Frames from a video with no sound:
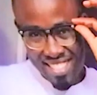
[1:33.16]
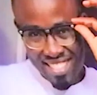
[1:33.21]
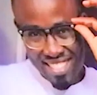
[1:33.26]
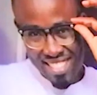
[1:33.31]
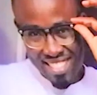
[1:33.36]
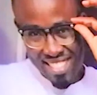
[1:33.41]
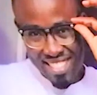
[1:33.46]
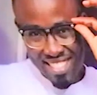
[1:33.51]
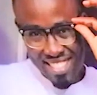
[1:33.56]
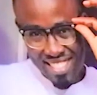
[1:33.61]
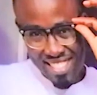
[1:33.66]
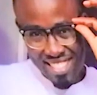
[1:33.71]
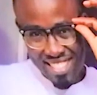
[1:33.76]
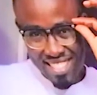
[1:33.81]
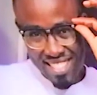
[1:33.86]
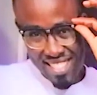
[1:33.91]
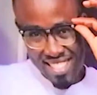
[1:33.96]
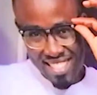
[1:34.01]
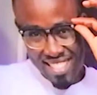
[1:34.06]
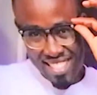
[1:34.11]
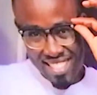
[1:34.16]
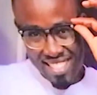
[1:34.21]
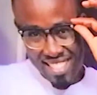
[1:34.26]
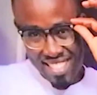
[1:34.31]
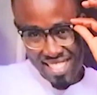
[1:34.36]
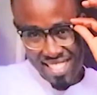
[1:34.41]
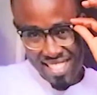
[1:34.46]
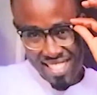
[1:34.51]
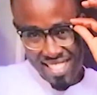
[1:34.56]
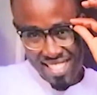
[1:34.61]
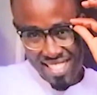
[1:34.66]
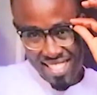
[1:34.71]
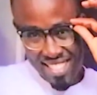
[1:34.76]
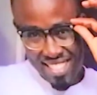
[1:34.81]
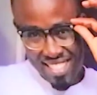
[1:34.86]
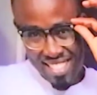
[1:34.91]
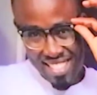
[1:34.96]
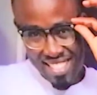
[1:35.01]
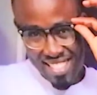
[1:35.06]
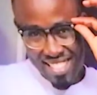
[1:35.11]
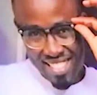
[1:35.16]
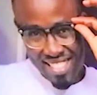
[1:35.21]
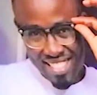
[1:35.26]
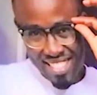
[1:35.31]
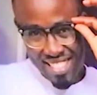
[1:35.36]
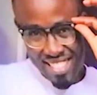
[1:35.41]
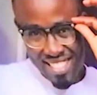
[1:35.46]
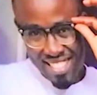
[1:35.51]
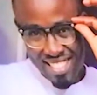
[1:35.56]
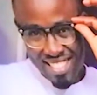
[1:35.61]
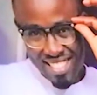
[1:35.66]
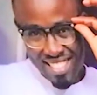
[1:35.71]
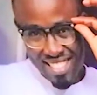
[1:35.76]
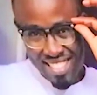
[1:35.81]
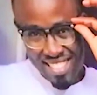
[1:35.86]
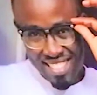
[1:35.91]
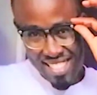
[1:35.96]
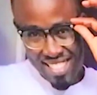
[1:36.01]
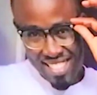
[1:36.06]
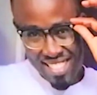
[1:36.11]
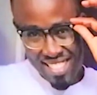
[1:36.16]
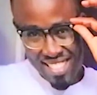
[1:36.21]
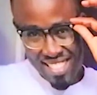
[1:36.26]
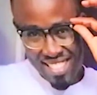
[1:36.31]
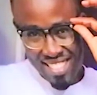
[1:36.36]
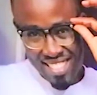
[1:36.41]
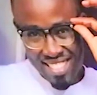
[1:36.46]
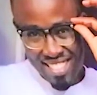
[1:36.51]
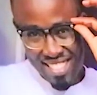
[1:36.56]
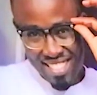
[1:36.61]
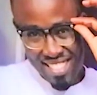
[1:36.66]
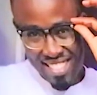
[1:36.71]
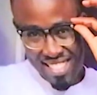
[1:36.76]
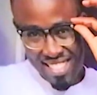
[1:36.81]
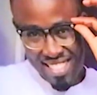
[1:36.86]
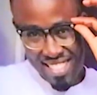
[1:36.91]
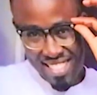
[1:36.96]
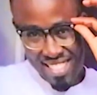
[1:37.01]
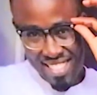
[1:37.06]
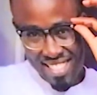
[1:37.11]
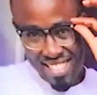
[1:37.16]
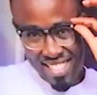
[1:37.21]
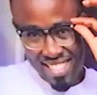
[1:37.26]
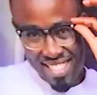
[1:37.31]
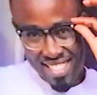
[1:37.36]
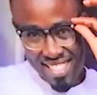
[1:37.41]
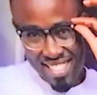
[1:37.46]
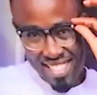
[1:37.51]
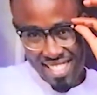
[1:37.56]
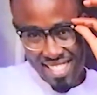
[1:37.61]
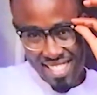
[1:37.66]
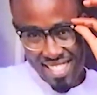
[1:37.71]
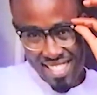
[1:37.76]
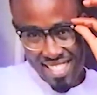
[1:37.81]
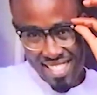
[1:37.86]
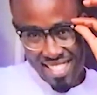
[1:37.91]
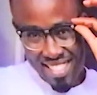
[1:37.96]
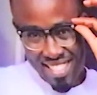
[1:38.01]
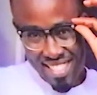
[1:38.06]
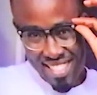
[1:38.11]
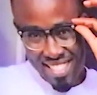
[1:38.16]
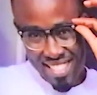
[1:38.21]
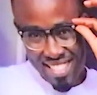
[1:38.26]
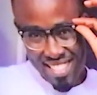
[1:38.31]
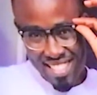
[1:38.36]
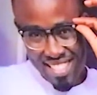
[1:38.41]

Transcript: (not speaking)